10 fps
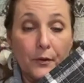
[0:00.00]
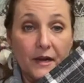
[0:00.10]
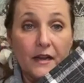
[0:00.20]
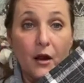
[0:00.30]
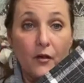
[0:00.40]

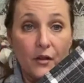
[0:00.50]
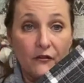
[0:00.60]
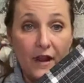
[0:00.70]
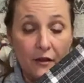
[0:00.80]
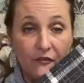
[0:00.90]
printed on the
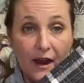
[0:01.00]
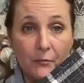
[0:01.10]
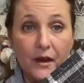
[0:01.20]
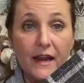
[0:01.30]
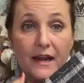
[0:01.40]

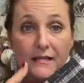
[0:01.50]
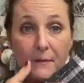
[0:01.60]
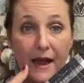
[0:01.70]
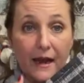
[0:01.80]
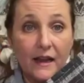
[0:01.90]
fabric as
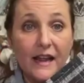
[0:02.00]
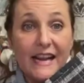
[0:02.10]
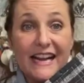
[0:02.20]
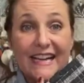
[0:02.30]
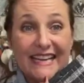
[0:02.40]
my
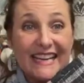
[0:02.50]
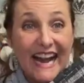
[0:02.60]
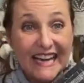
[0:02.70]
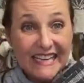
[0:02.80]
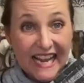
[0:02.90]
kind of
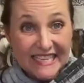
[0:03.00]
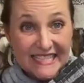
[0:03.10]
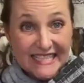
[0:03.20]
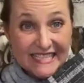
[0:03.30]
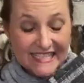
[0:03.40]

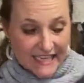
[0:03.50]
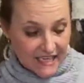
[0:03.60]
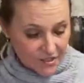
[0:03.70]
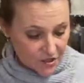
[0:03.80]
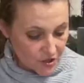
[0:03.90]
guidelines to
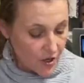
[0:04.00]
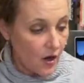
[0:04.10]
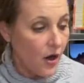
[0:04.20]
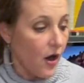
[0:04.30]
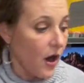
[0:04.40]
stitch.
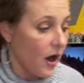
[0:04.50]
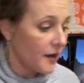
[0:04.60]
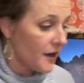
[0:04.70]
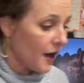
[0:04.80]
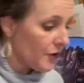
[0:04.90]

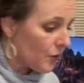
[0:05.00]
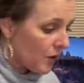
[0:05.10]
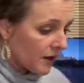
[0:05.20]
On other